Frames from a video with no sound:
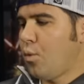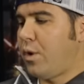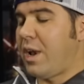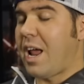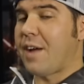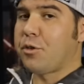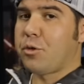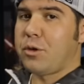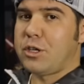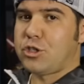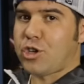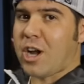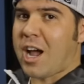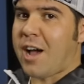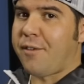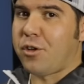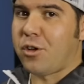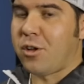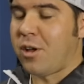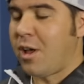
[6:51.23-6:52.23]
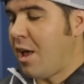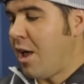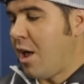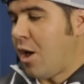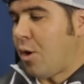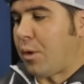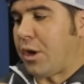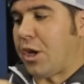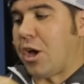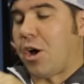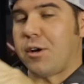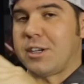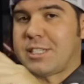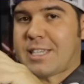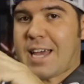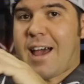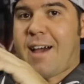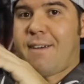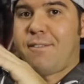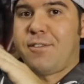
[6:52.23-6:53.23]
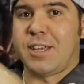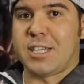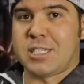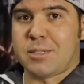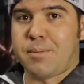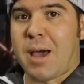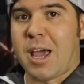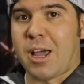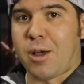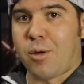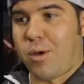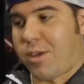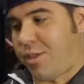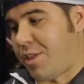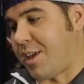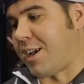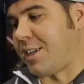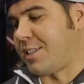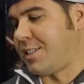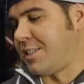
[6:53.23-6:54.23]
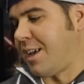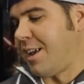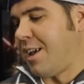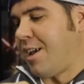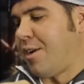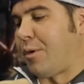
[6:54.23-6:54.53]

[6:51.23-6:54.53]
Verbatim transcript: Whenever we travel, we always have this mic with us.